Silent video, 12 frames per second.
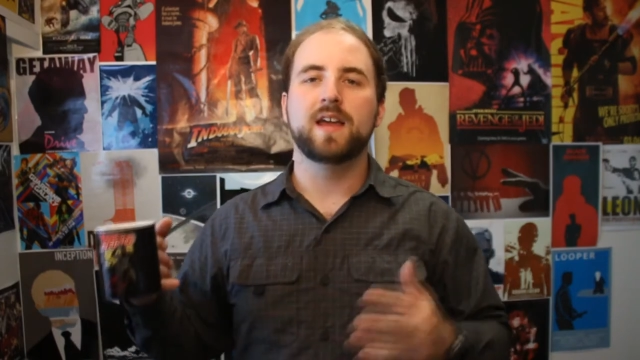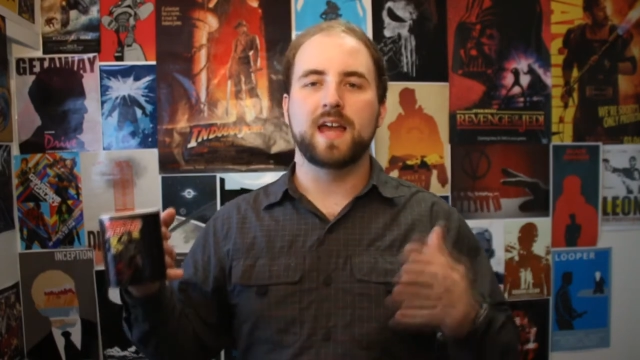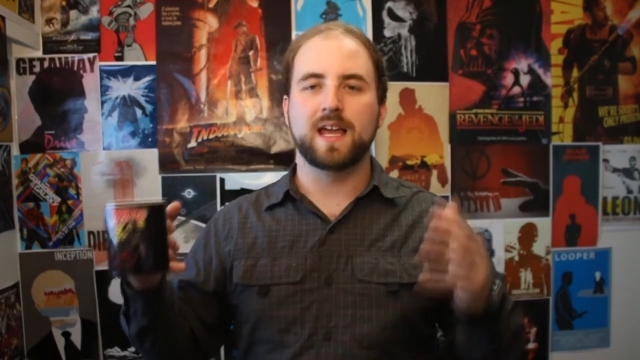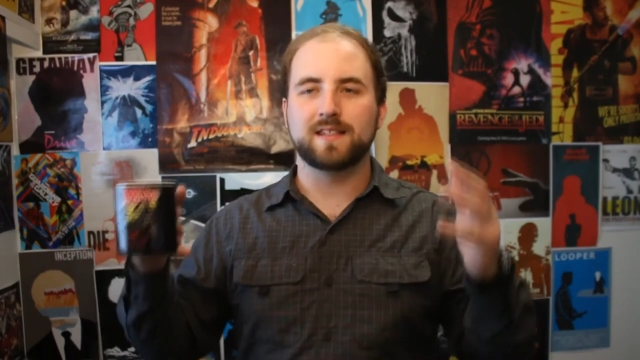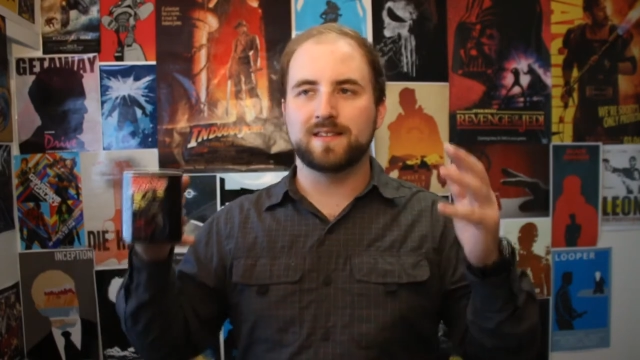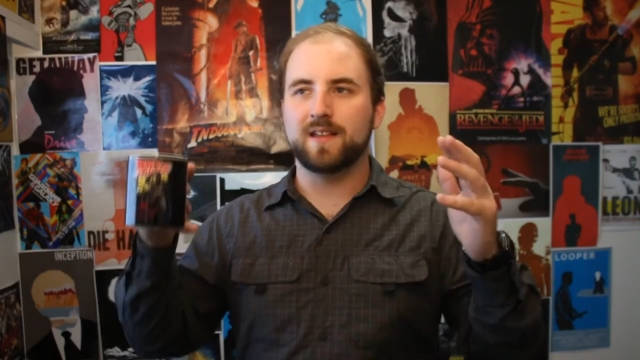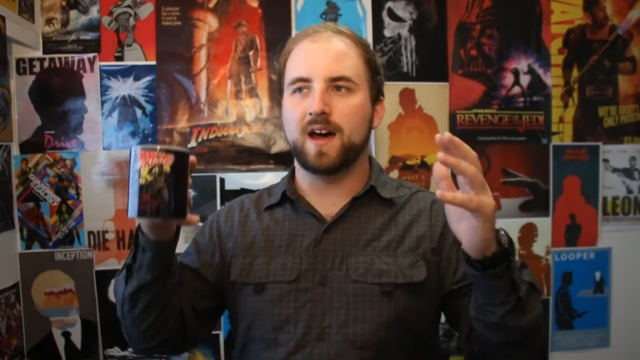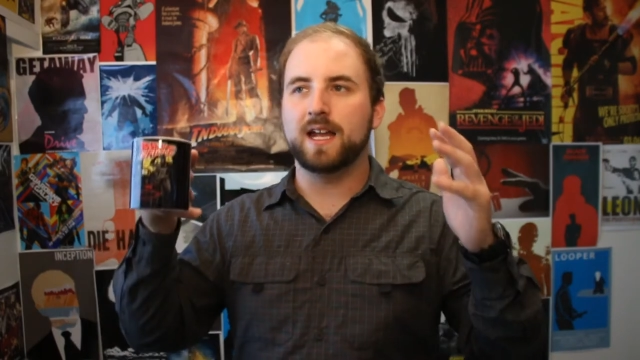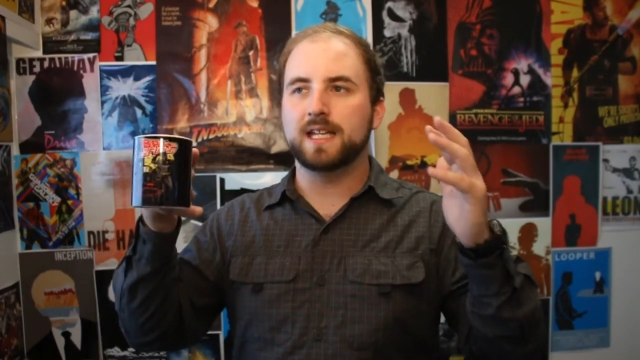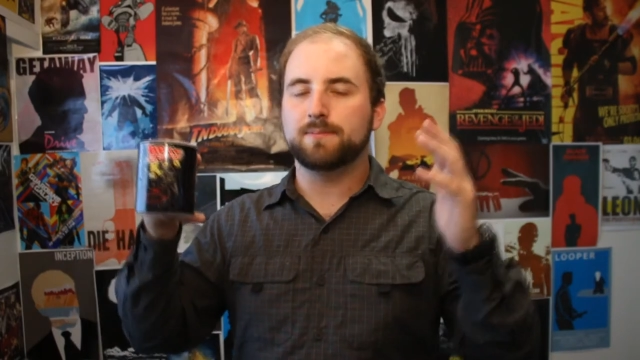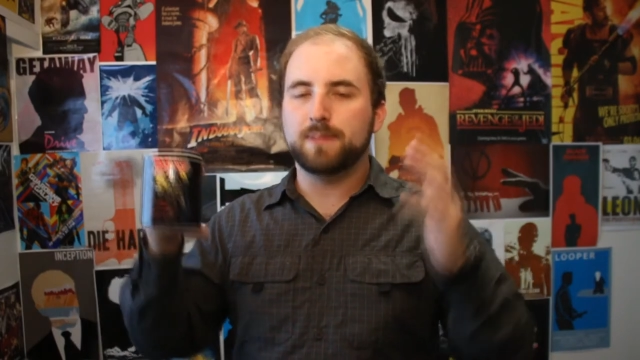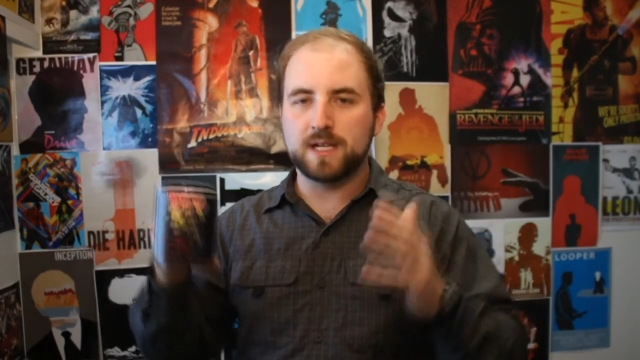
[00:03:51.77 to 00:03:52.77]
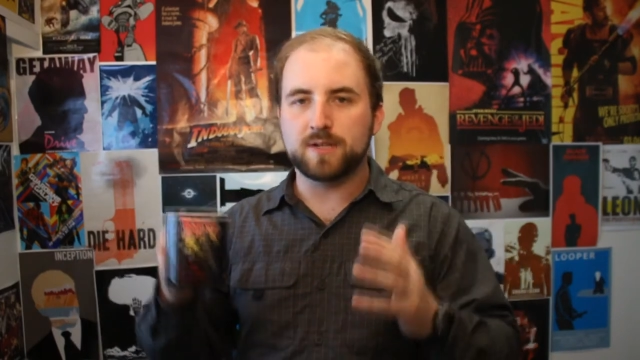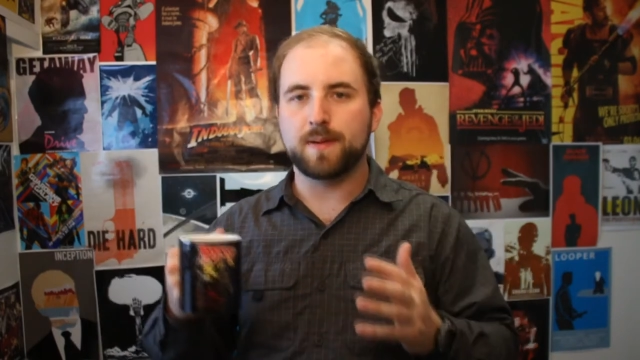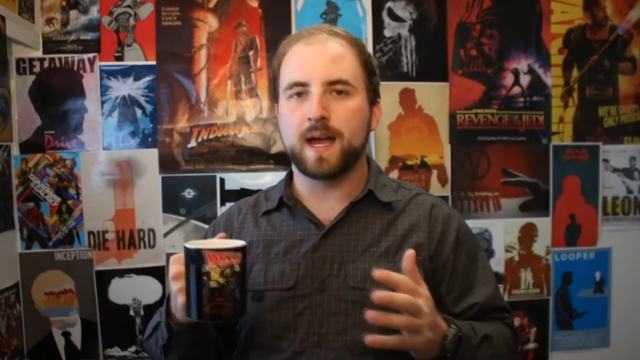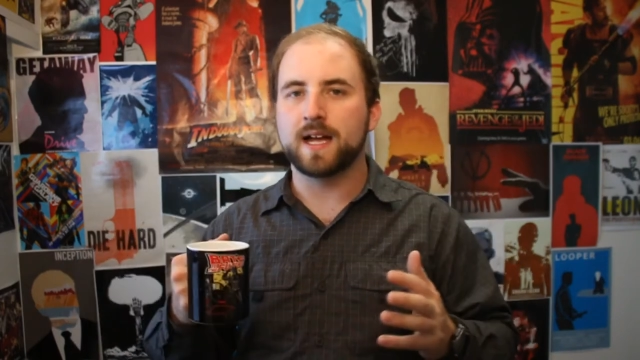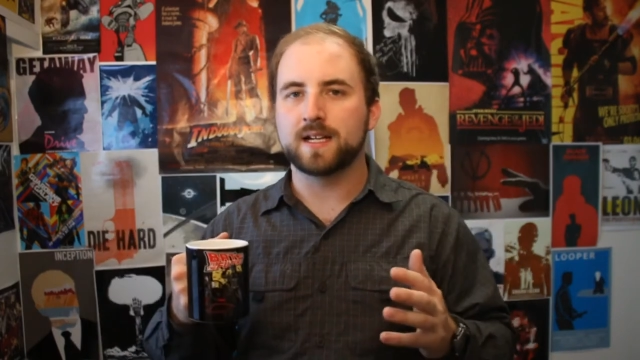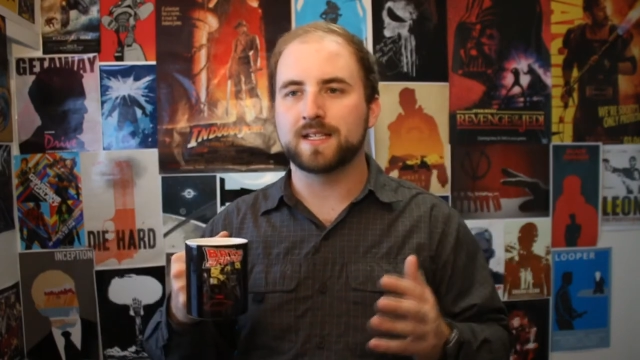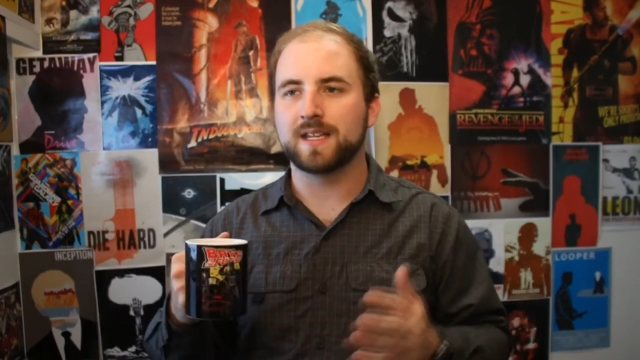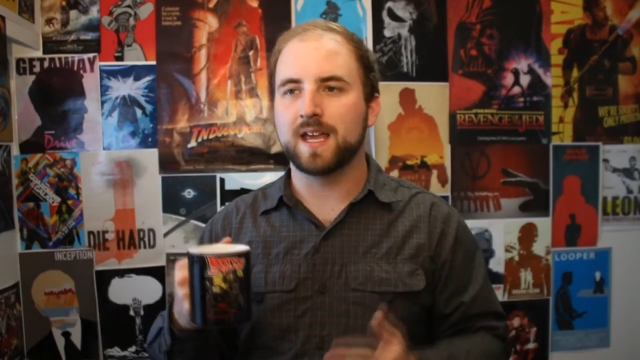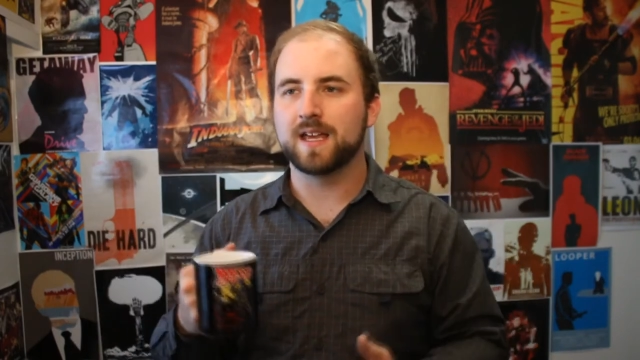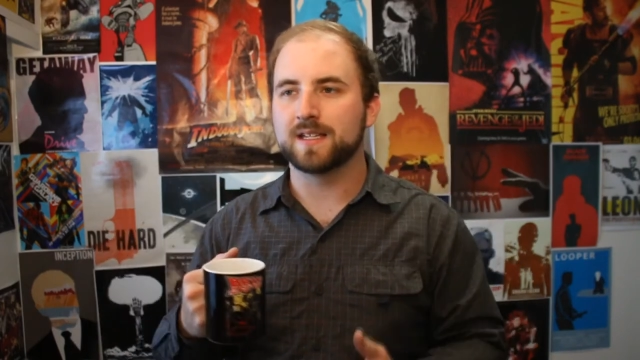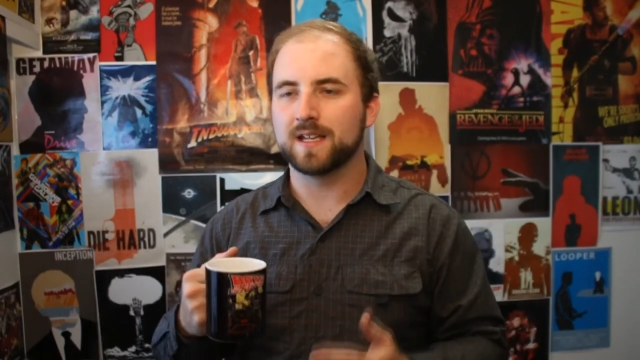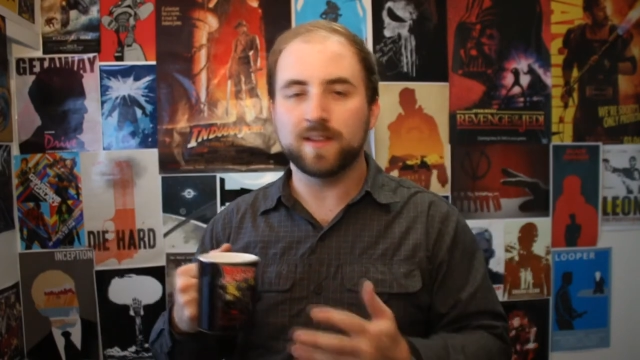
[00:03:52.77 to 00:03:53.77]
It's not as pitch pat,
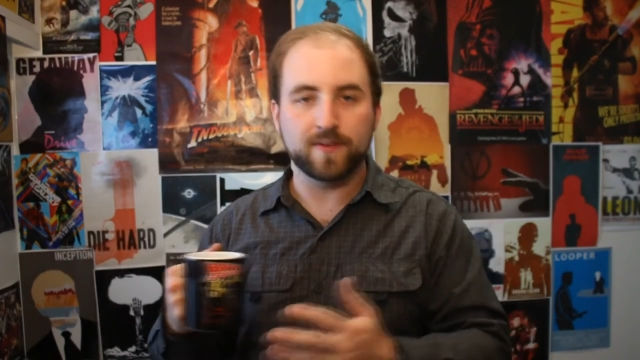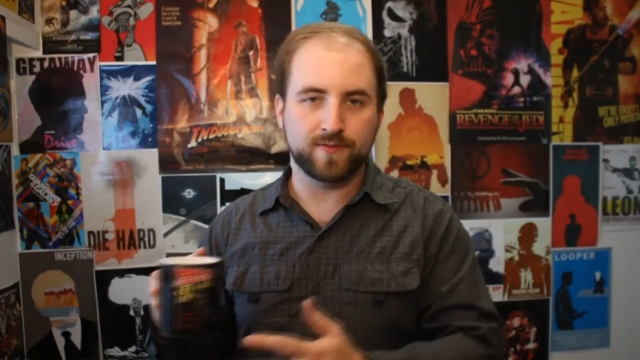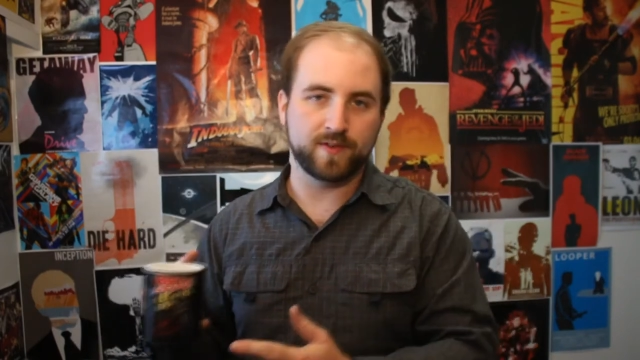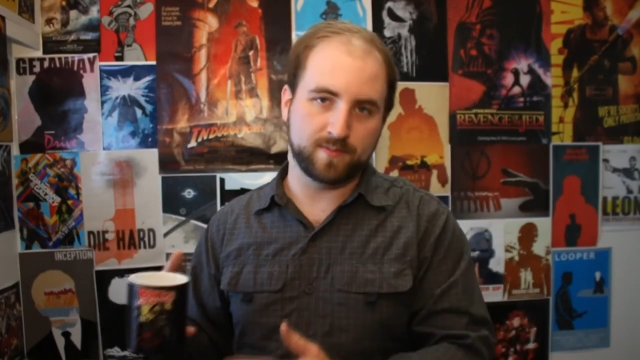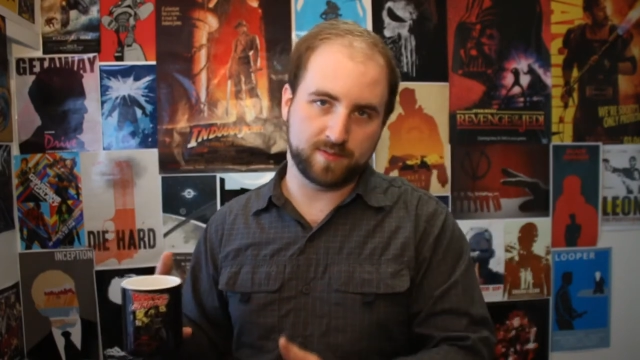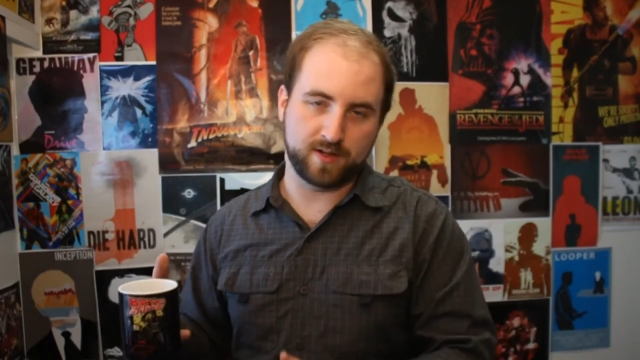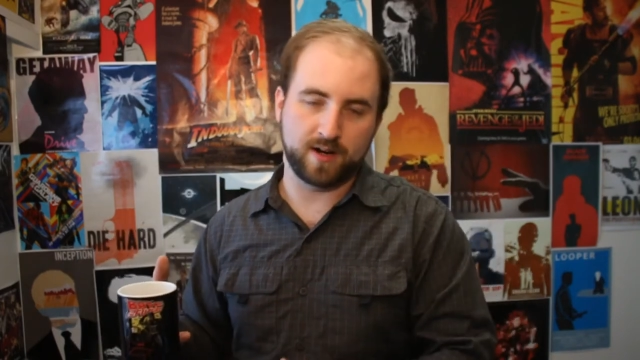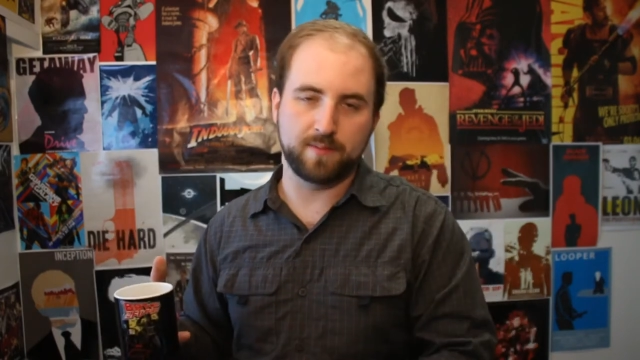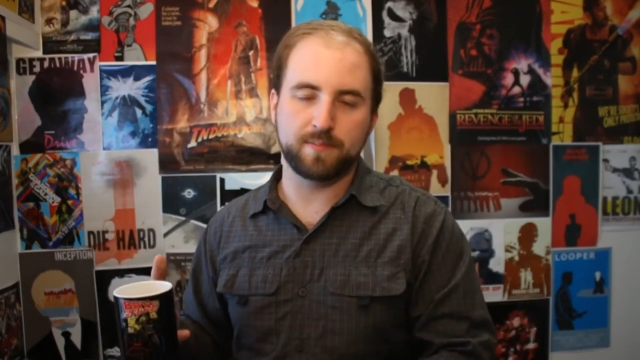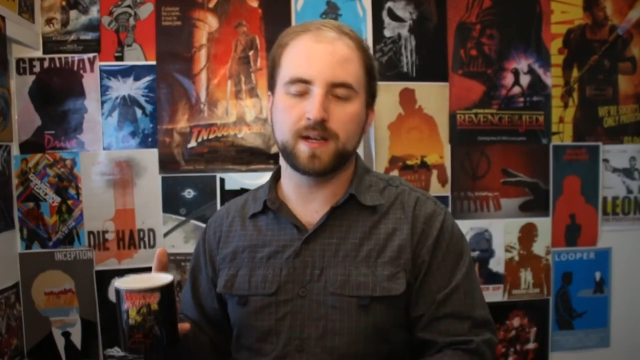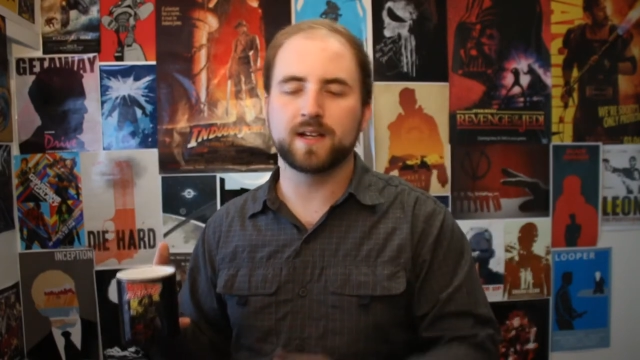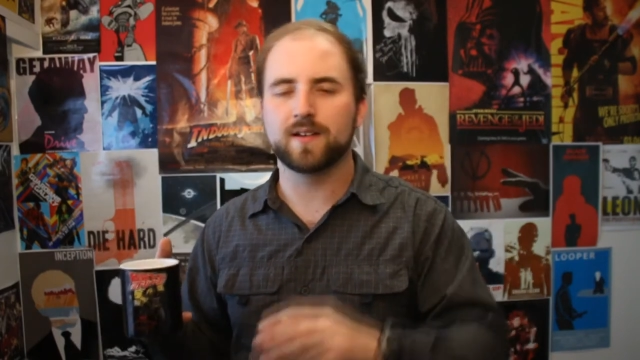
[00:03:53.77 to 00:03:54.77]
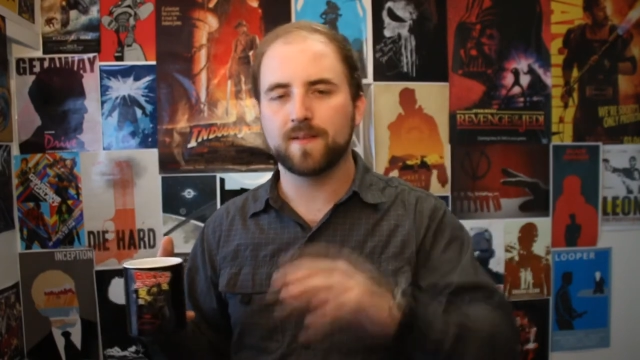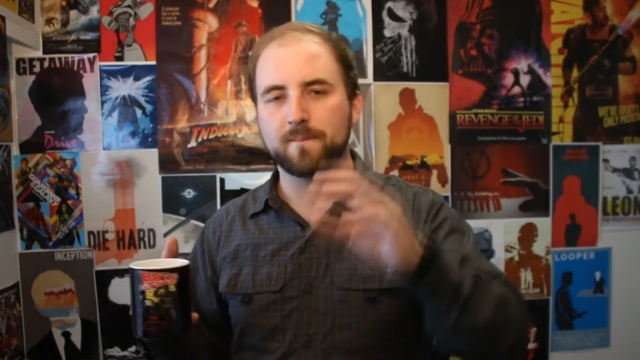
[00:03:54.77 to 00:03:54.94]
say, as other films are, but